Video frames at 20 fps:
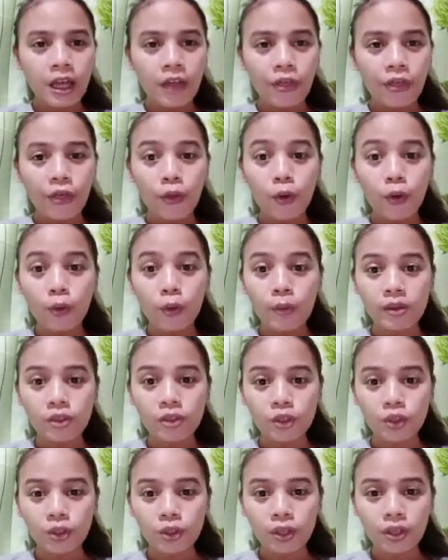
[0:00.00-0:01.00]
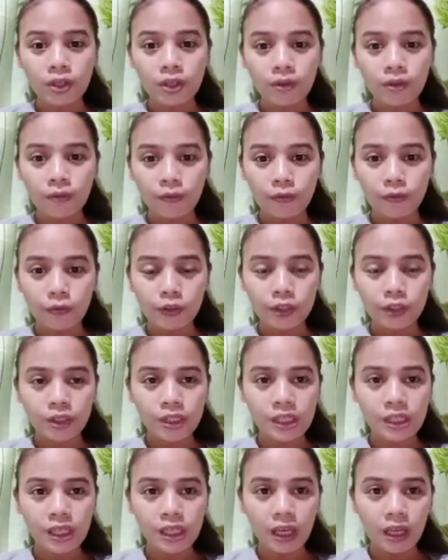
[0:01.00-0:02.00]
the question.
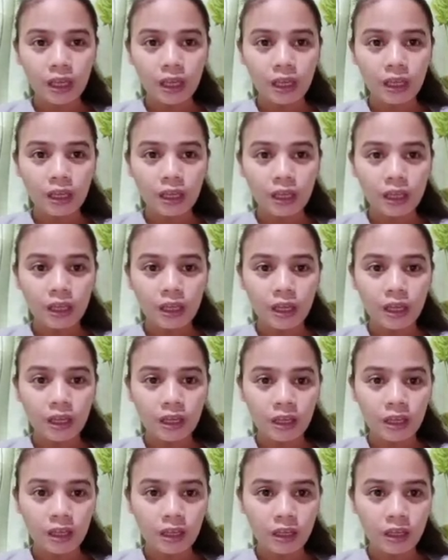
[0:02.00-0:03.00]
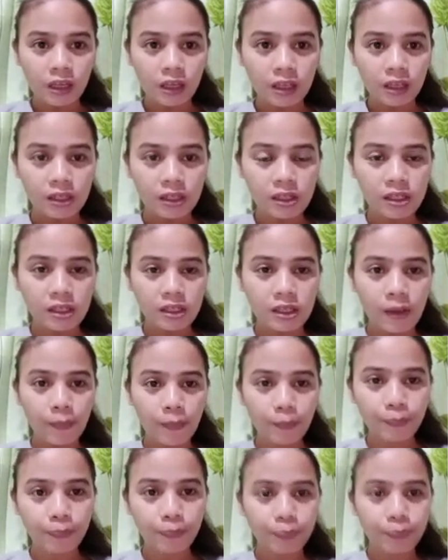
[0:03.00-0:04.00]
First is
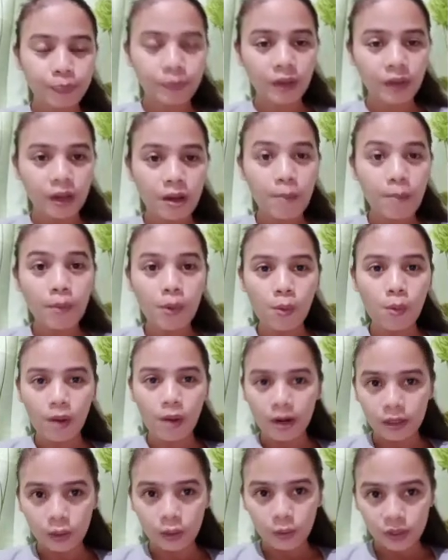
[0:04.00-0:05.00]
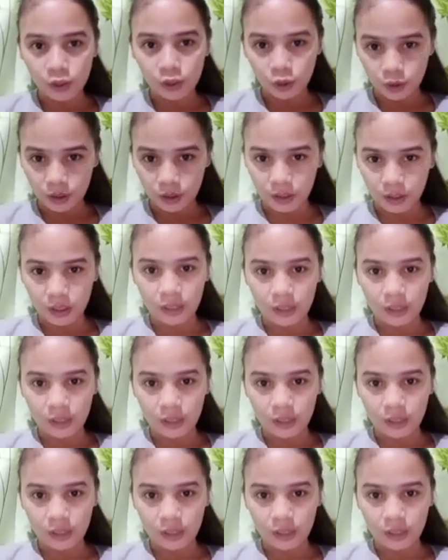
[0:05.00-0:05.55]
number 1 question.